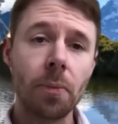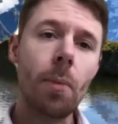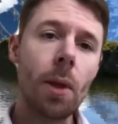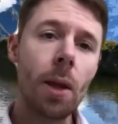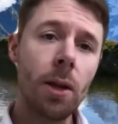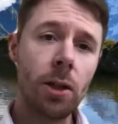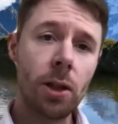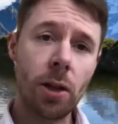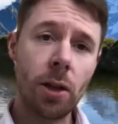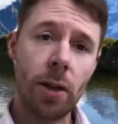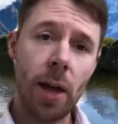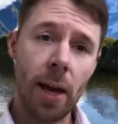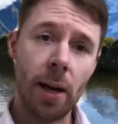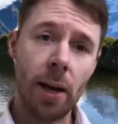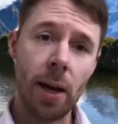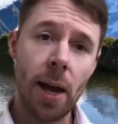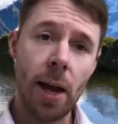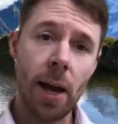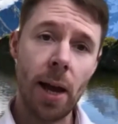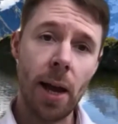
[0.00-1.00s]
to
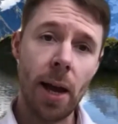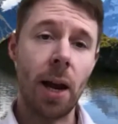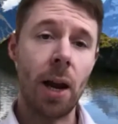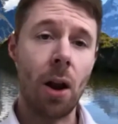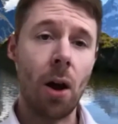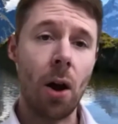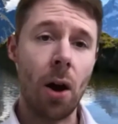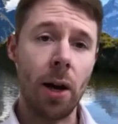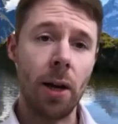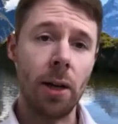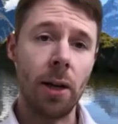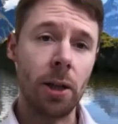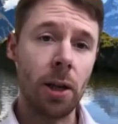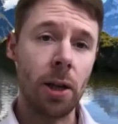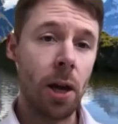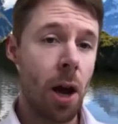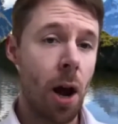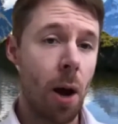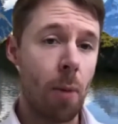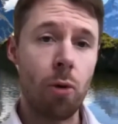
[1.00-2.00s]
then analyze
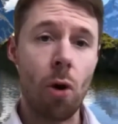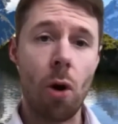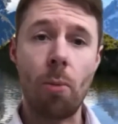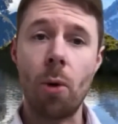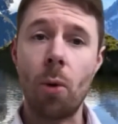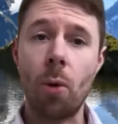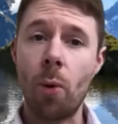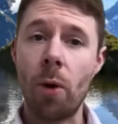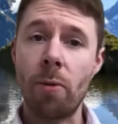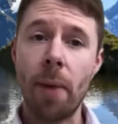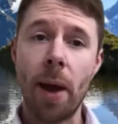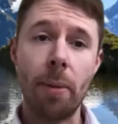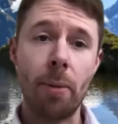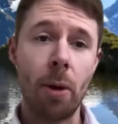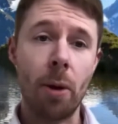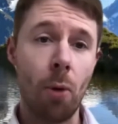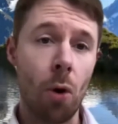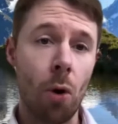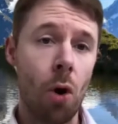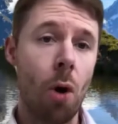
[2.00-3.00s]
a problem with maybe a
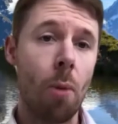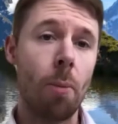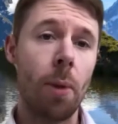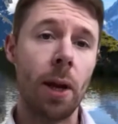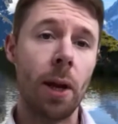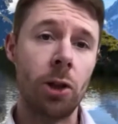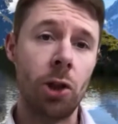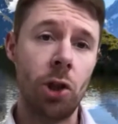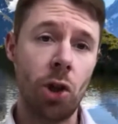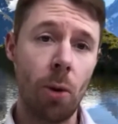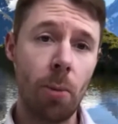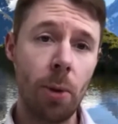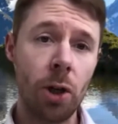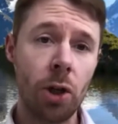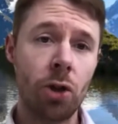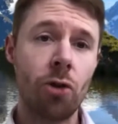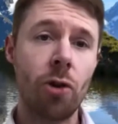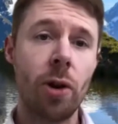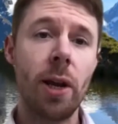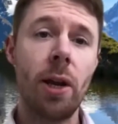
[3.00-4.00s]
more complex
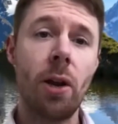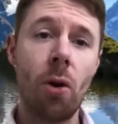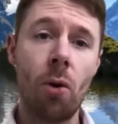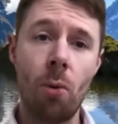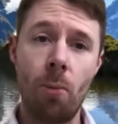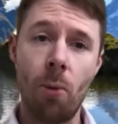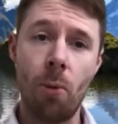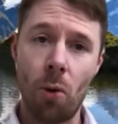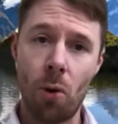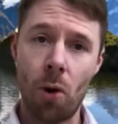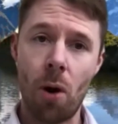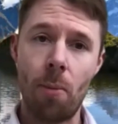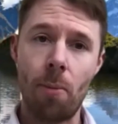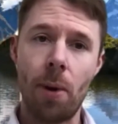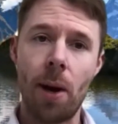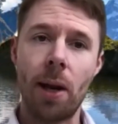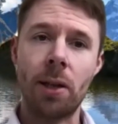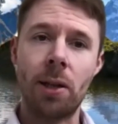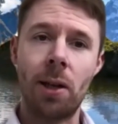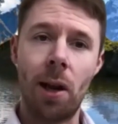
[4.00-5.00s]
geometry or more
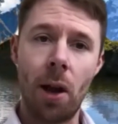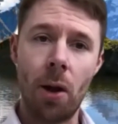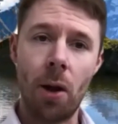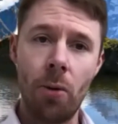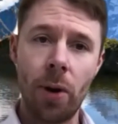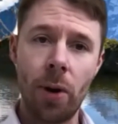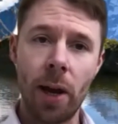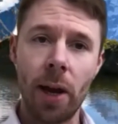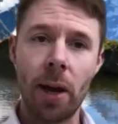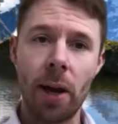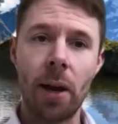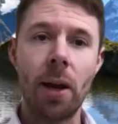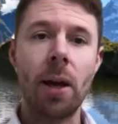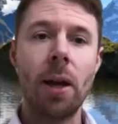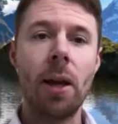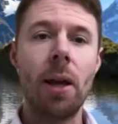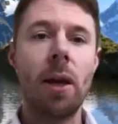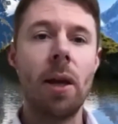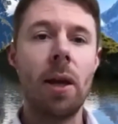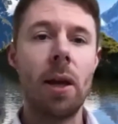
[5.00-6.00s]
complex loading,
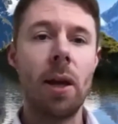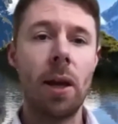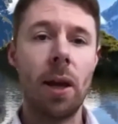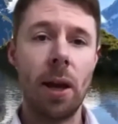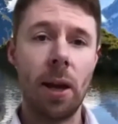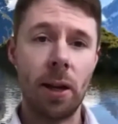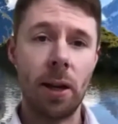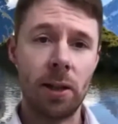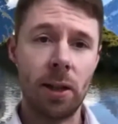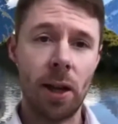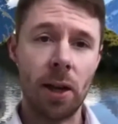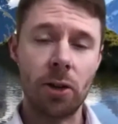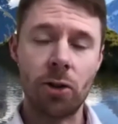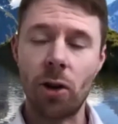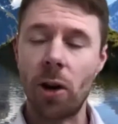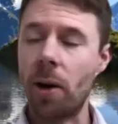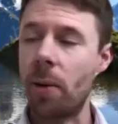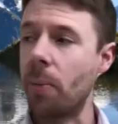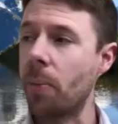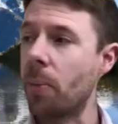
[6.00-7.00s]

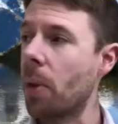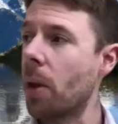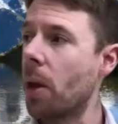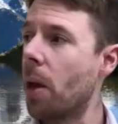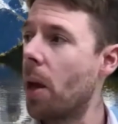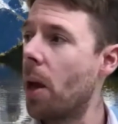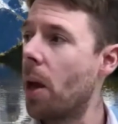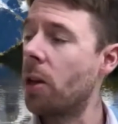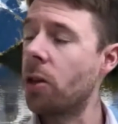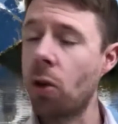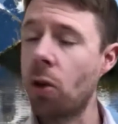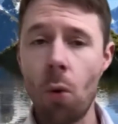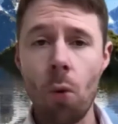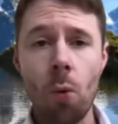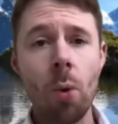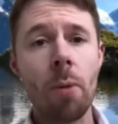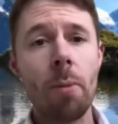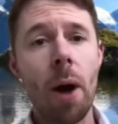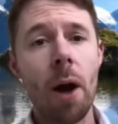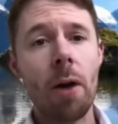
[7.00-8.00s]
etc. So all
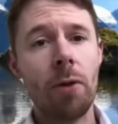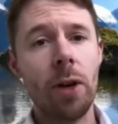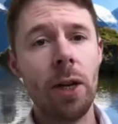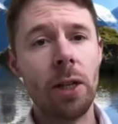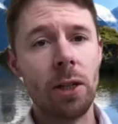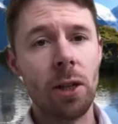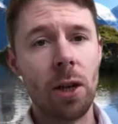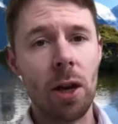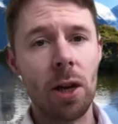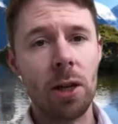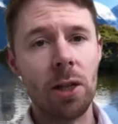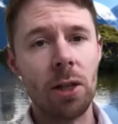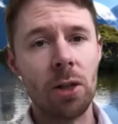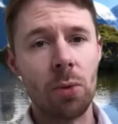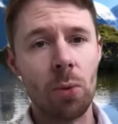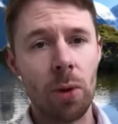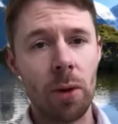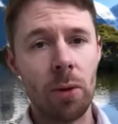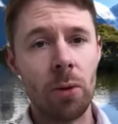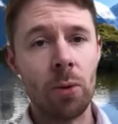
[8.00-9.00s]
of my research
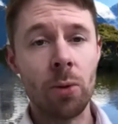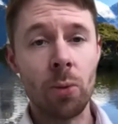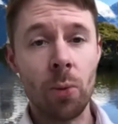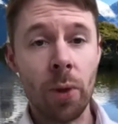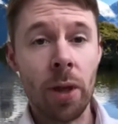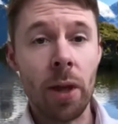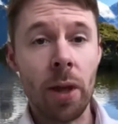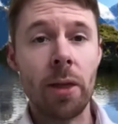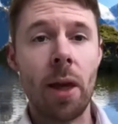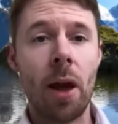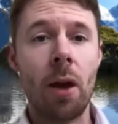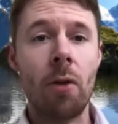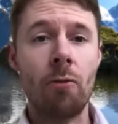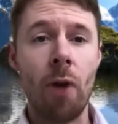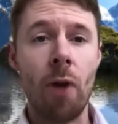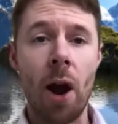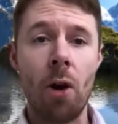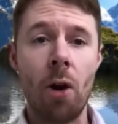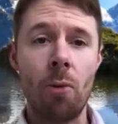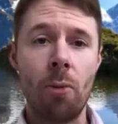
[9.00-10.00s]
is within that
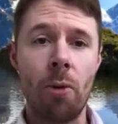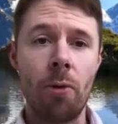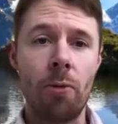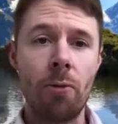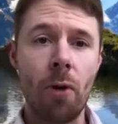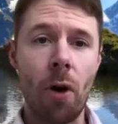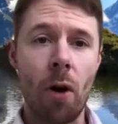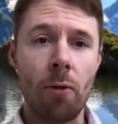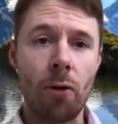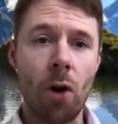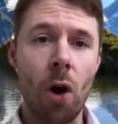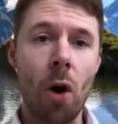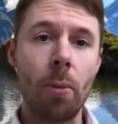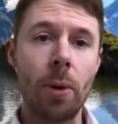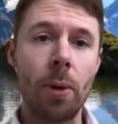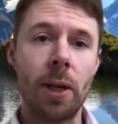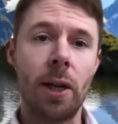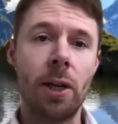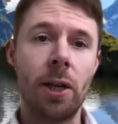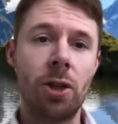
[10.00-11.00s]
realm of
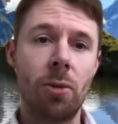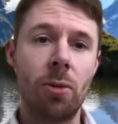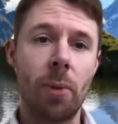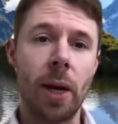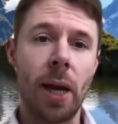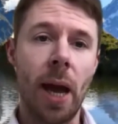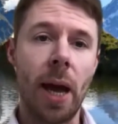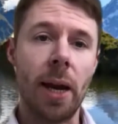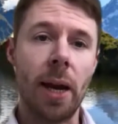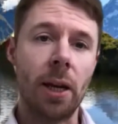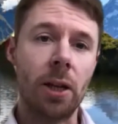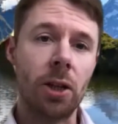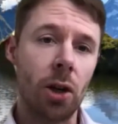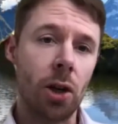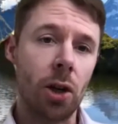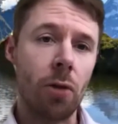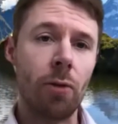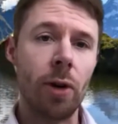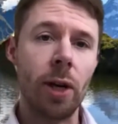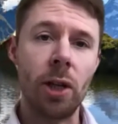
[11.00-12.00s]
computational mechanics. I
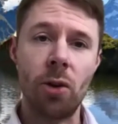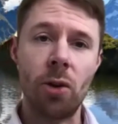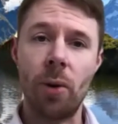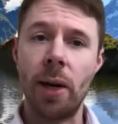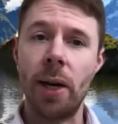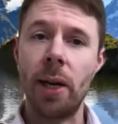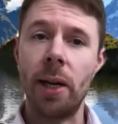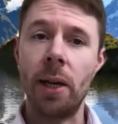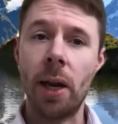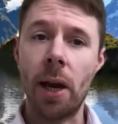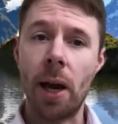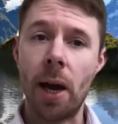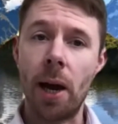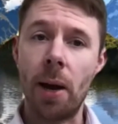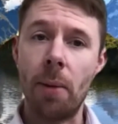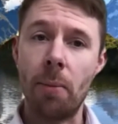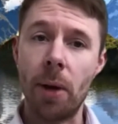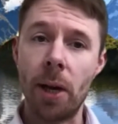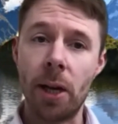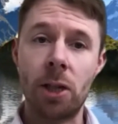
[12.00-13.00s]
don't really do any
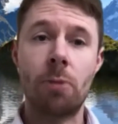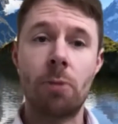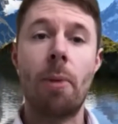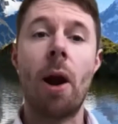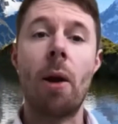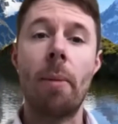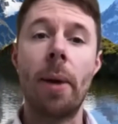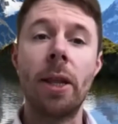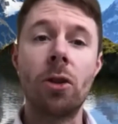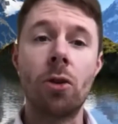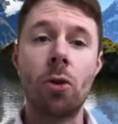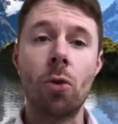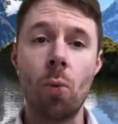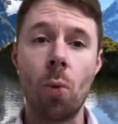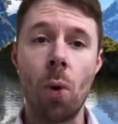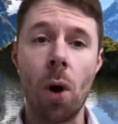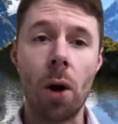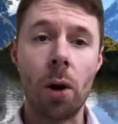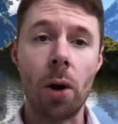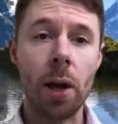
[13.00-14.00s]
experimental
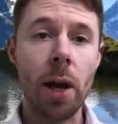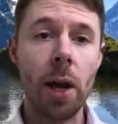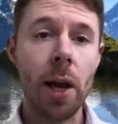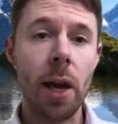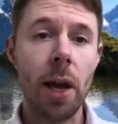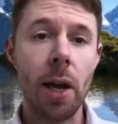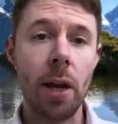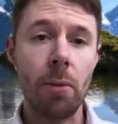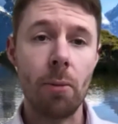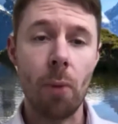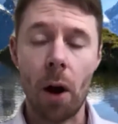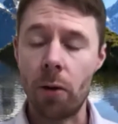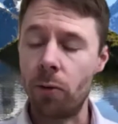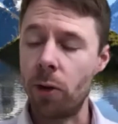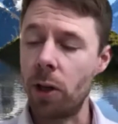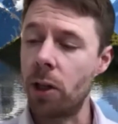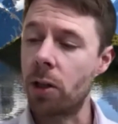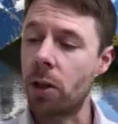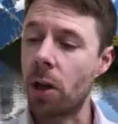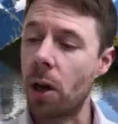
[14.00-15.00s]
work in my
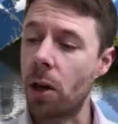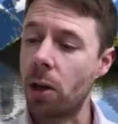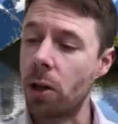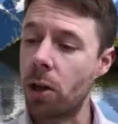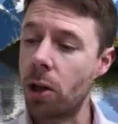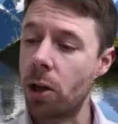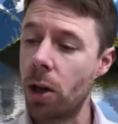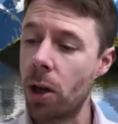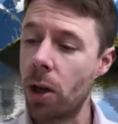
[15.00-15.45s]
research.